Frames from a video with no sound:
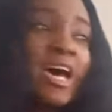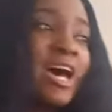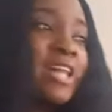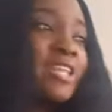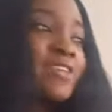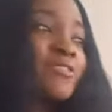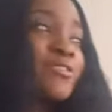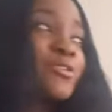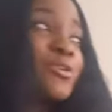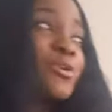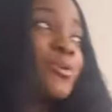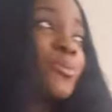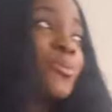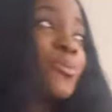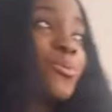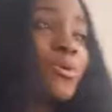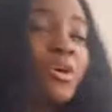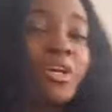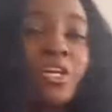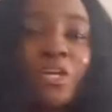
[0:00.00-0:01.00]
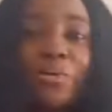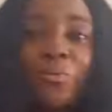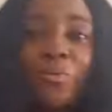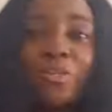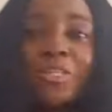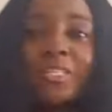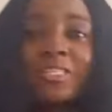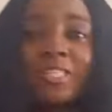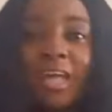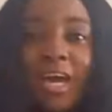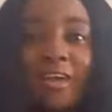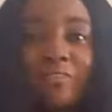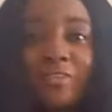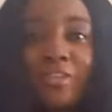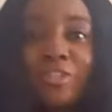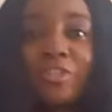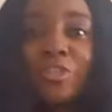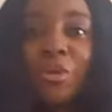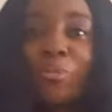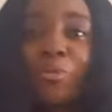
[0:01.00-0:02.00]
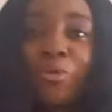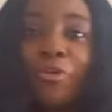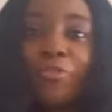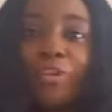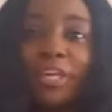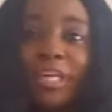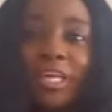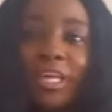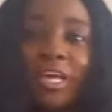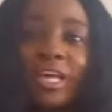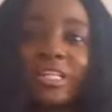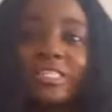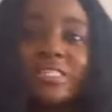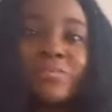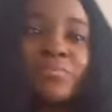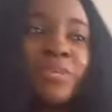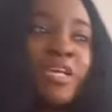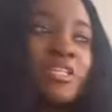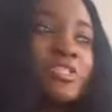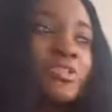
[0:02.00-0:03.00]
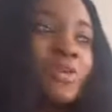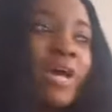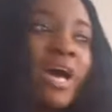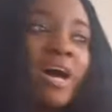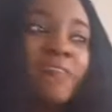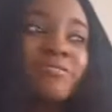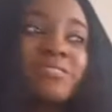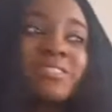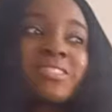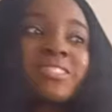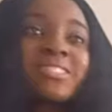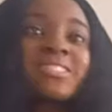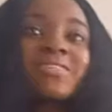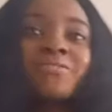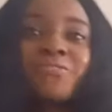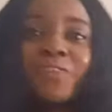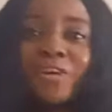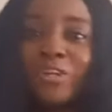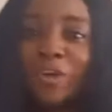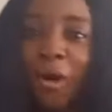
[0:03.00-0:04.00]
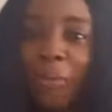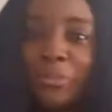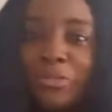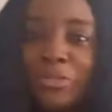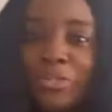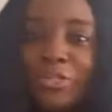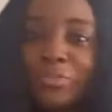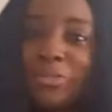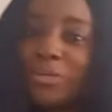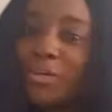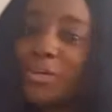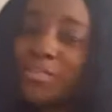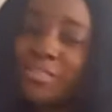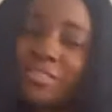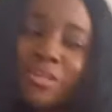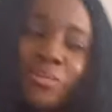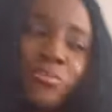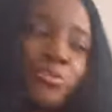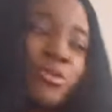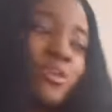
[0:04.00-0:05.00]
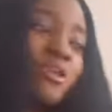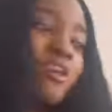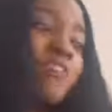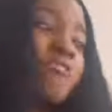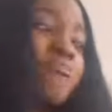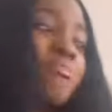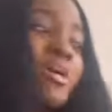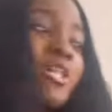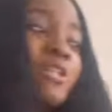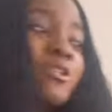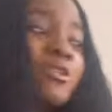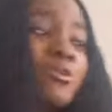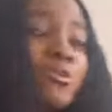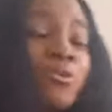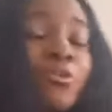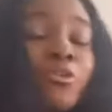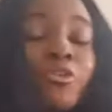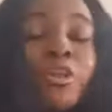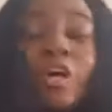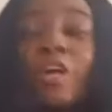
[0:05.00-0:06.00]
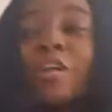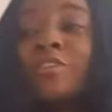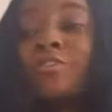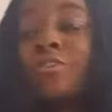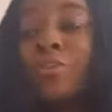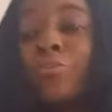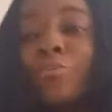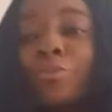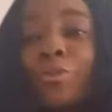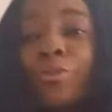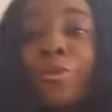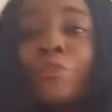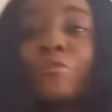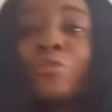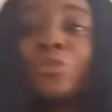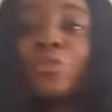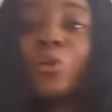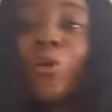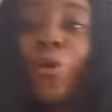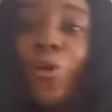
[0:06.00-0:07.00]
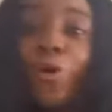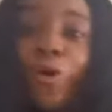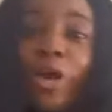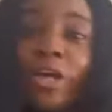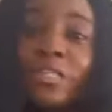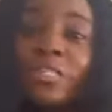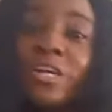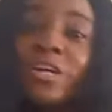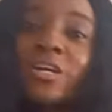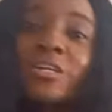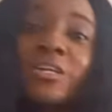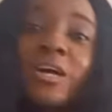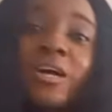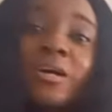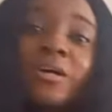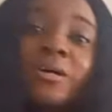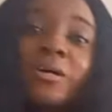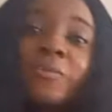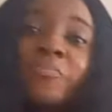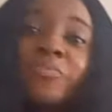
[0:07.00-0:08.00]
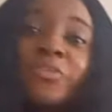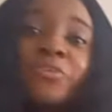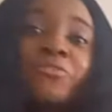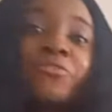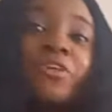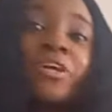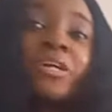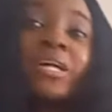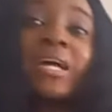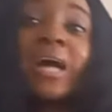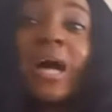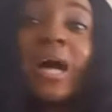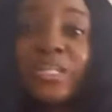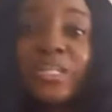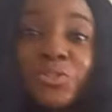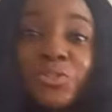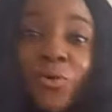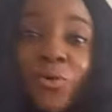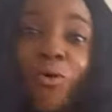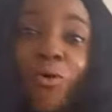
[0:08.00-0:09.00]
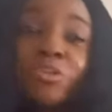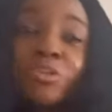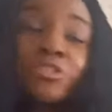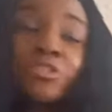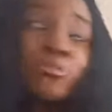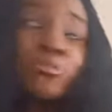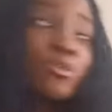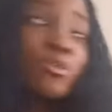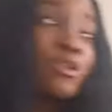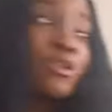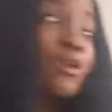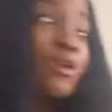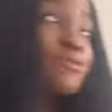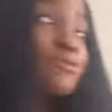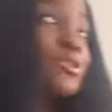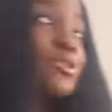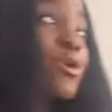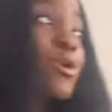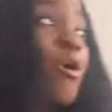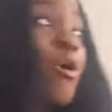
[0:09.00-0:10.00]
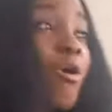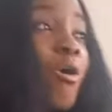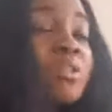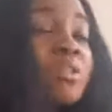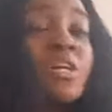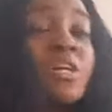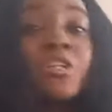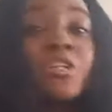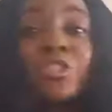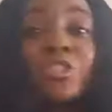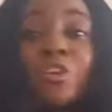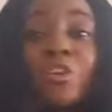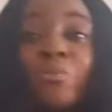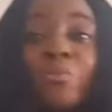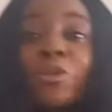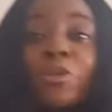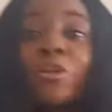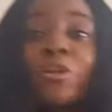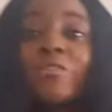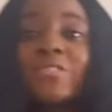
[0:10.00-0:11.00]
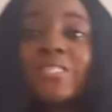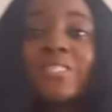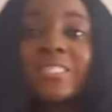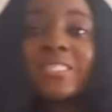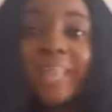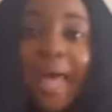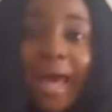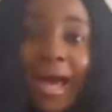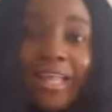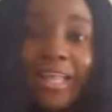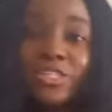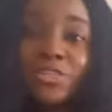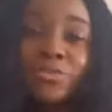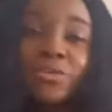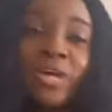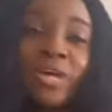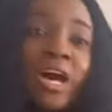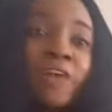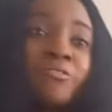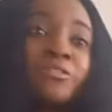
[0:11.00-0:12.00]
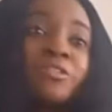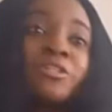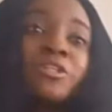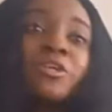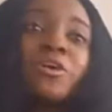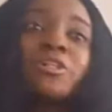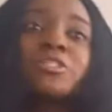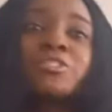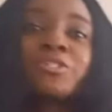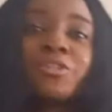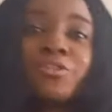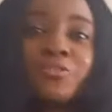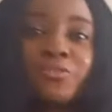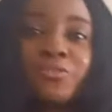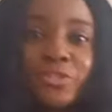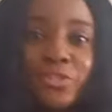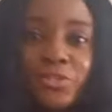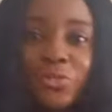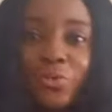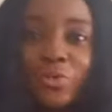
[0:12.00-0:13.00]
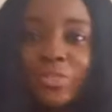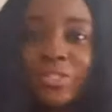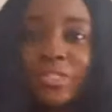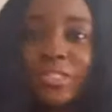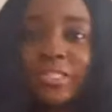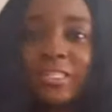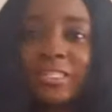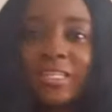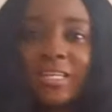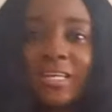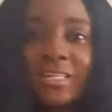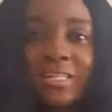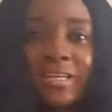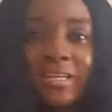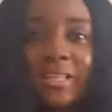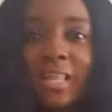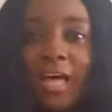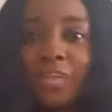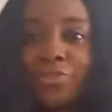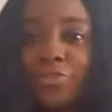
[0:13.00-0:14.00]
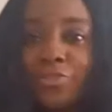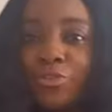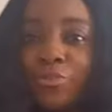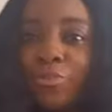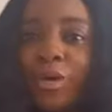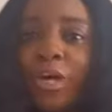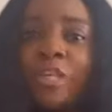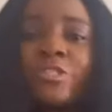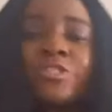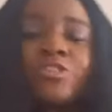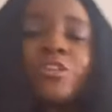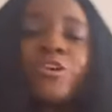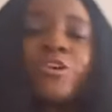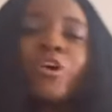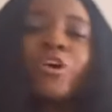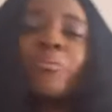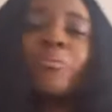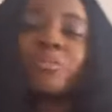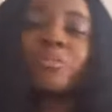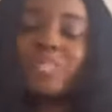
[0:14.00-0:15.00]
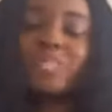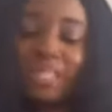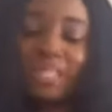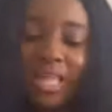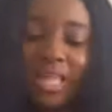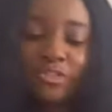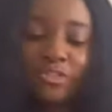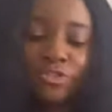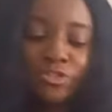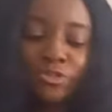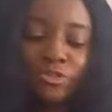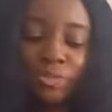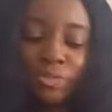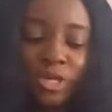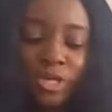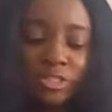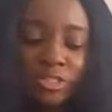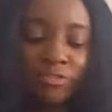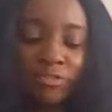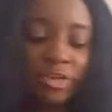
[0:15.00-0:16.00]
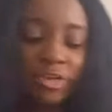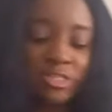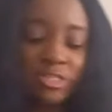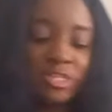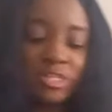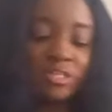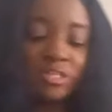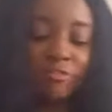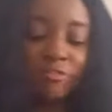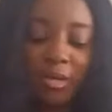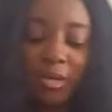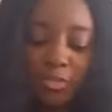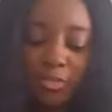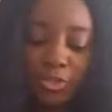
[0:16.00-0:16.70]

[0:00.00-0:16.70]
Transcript: And if you're working with a diverse number of kids, it means you have different options, because some will love balloon, some will love toys, different cat toys, some will love dolls, some will love sand. So you have lots of resources in the classroom. So don't come into the classroom. So for instance, if I